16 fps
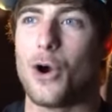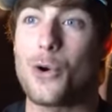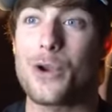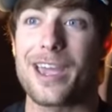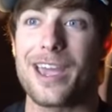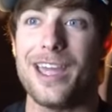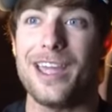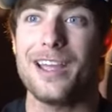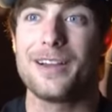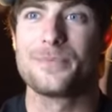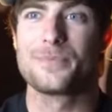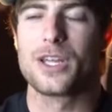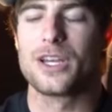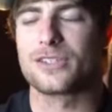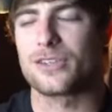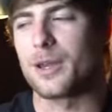
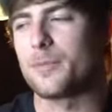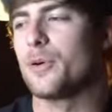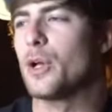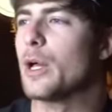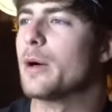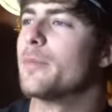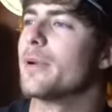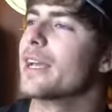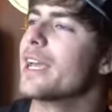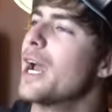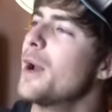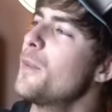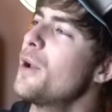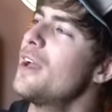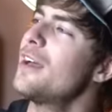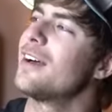okay. So I pull up my
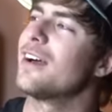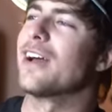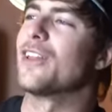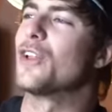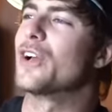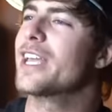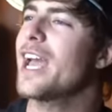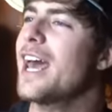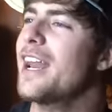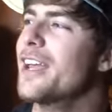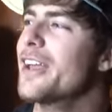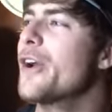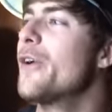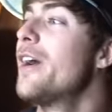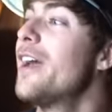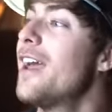camera, I look at it, I
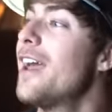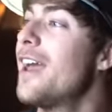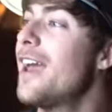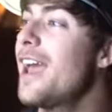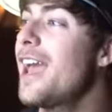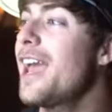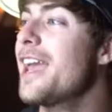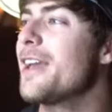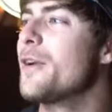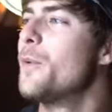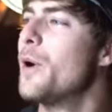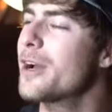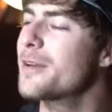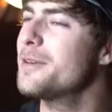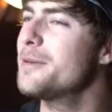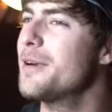go, hey,
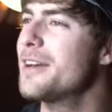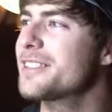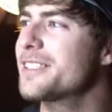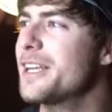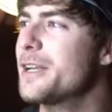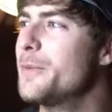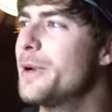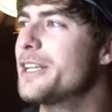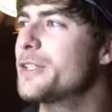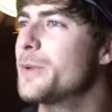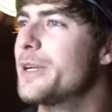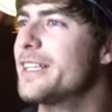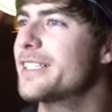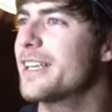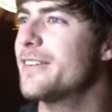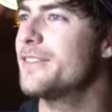welcome to Mustang Week
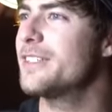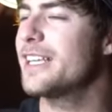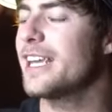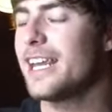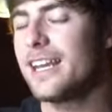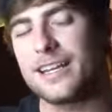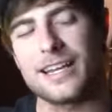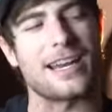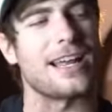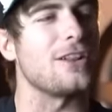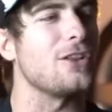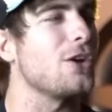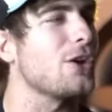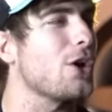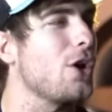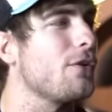2017, and I
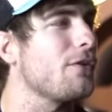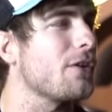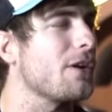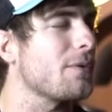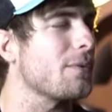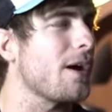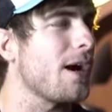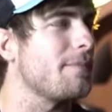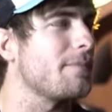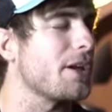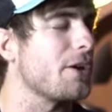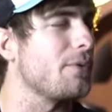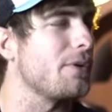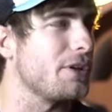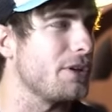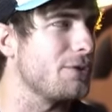look over at Rob and
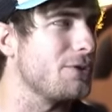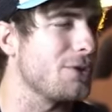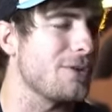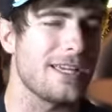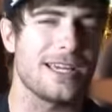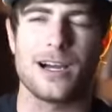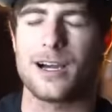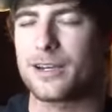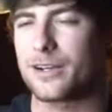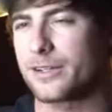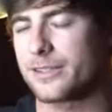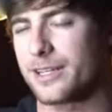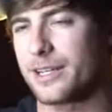go, will you do the honors?